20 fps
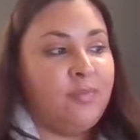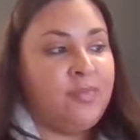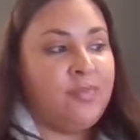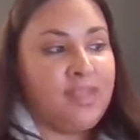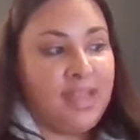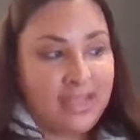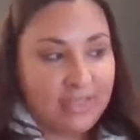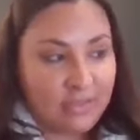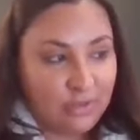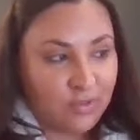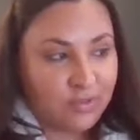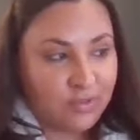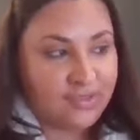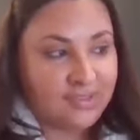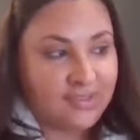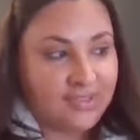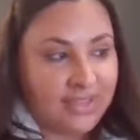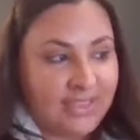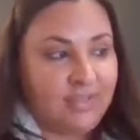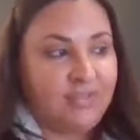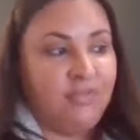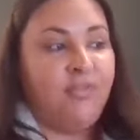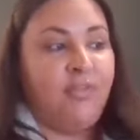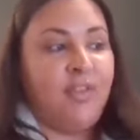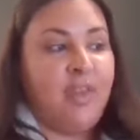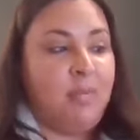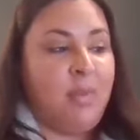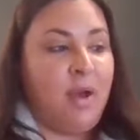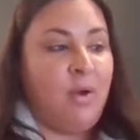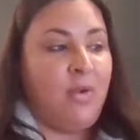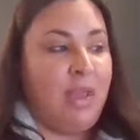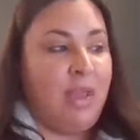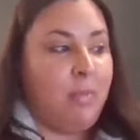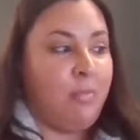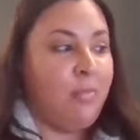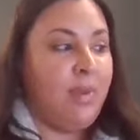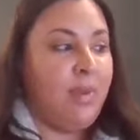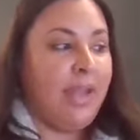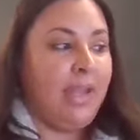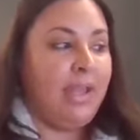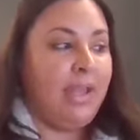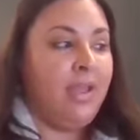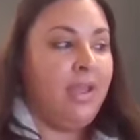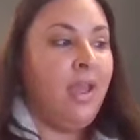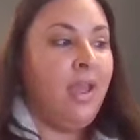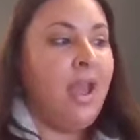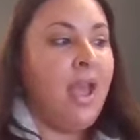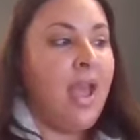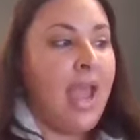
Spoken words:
Ceylon's second female MP